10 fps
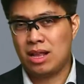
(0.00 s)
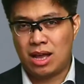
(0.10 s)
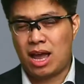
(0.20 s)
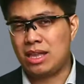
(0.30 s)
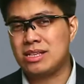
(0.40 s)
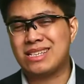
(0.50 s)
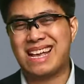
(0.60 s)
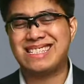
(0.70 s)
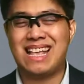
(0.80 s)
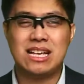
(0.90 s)
I
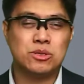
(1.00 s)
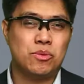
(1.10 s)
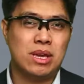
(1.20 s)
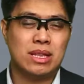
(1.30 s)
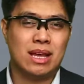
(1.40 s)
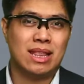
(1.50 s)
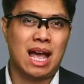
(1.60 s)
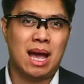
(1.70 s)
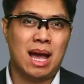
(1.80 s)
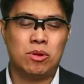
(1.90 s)
discussed last week that
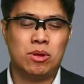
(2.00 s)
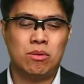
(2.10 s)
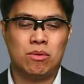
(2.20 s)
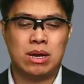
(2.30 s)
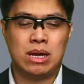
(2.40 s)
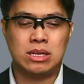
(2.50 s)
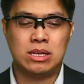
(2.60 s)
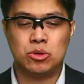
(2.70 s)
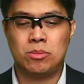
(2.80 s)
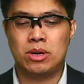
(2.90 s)
Apple was
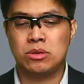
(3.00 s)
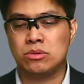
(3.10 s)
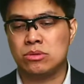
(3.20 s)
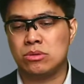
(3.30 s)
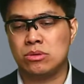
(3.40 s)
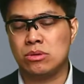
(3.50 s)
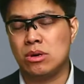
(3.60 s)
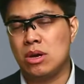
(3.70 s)
rumored to